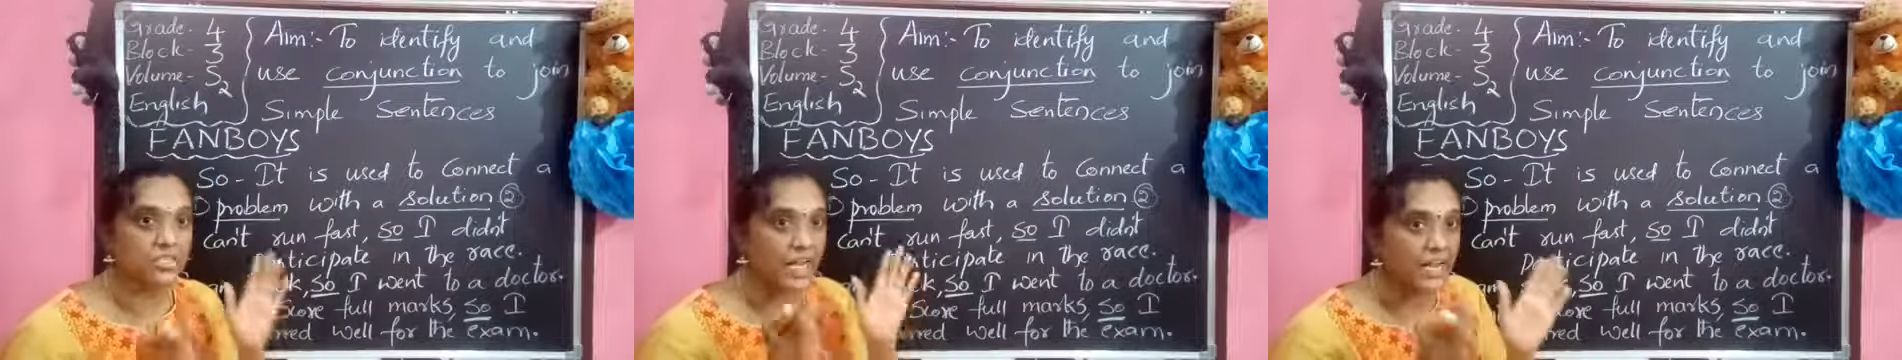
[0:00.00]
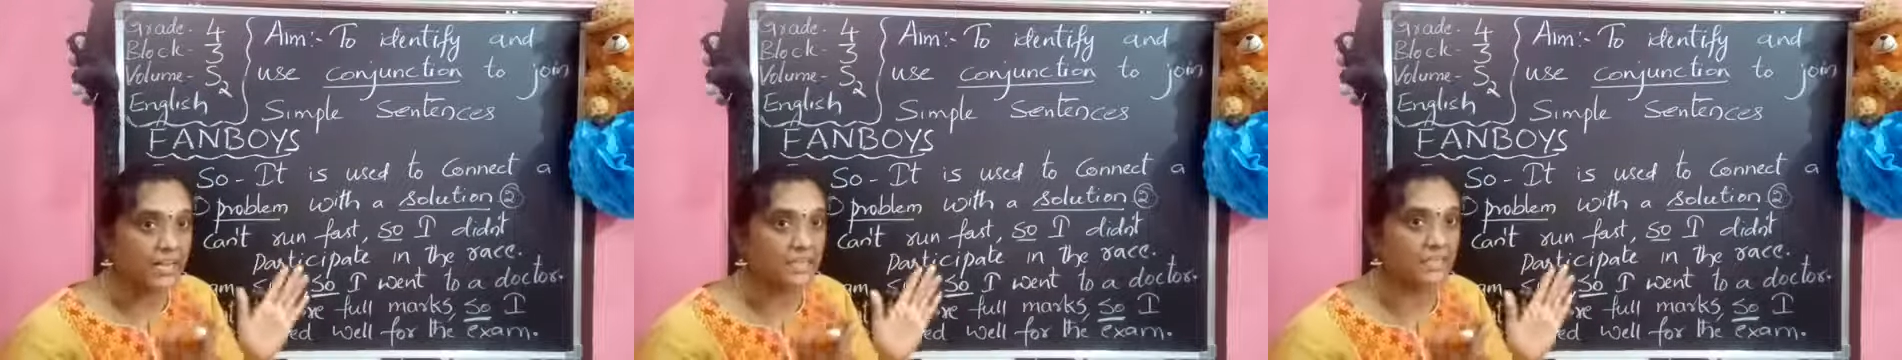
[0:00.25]

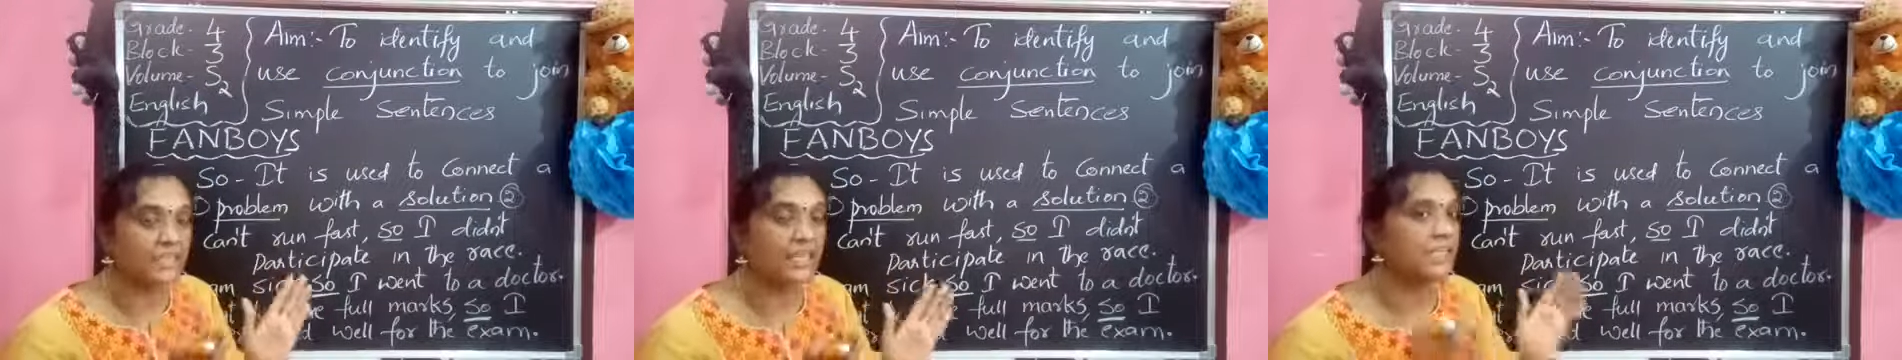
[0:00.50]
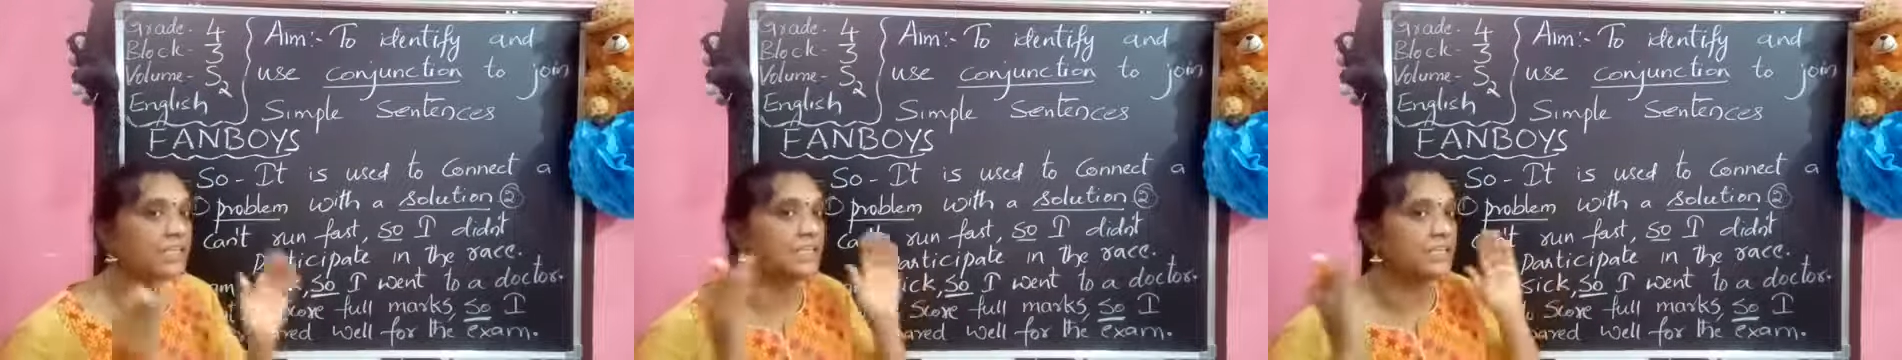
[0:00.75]
Check
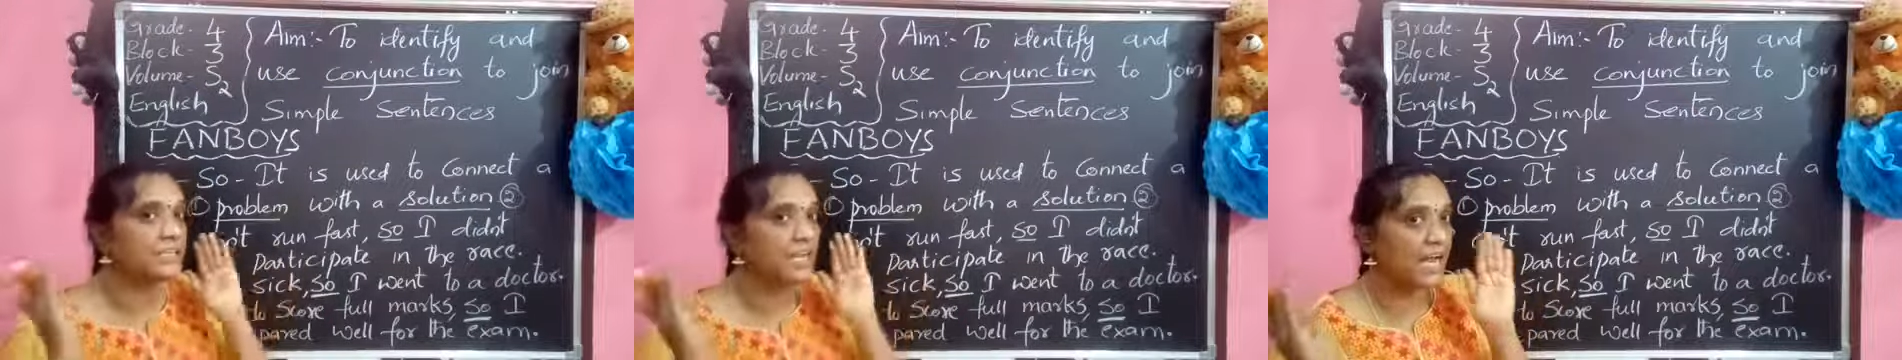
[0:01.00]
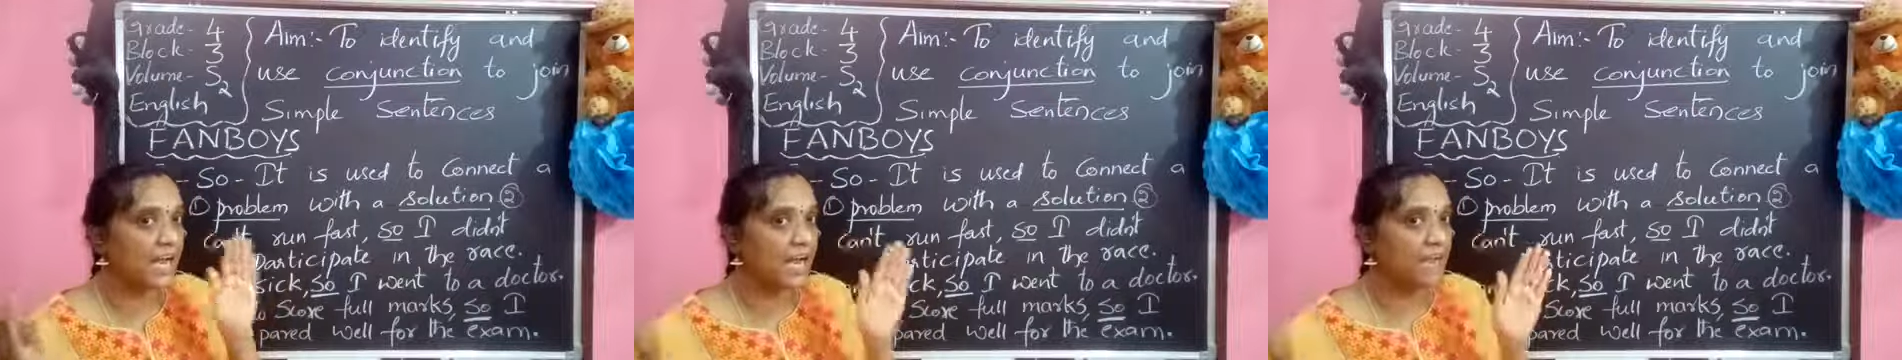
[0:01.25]
that they
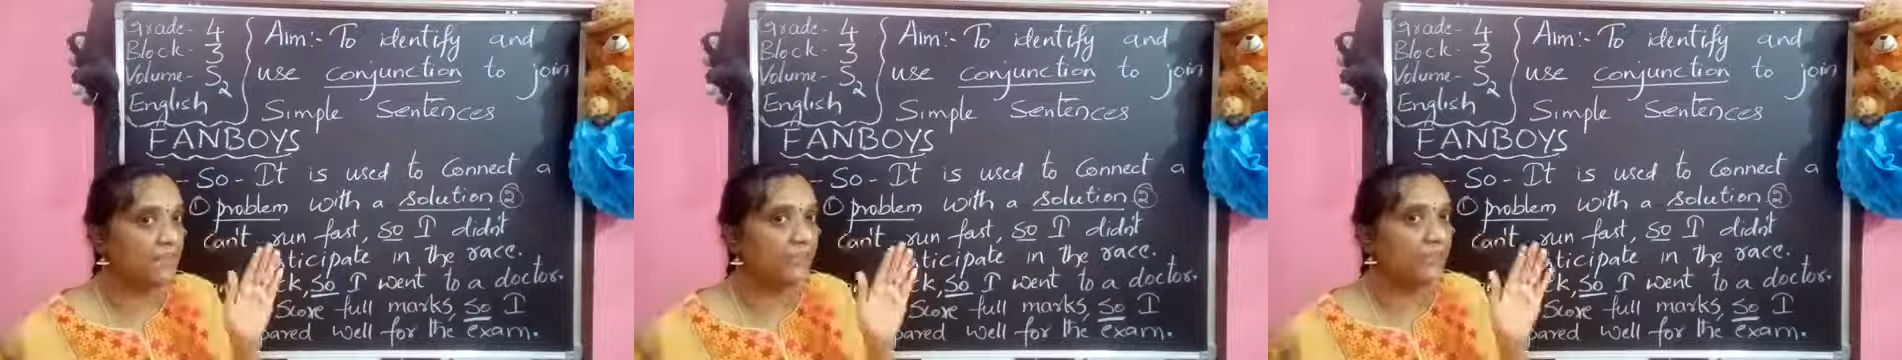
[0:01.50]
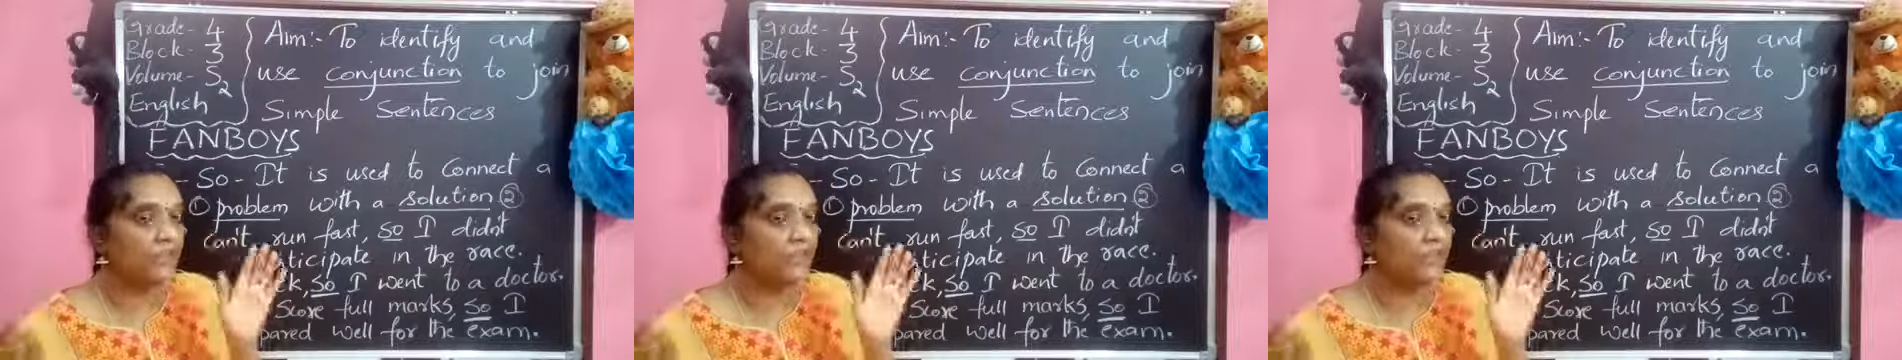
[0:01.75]
are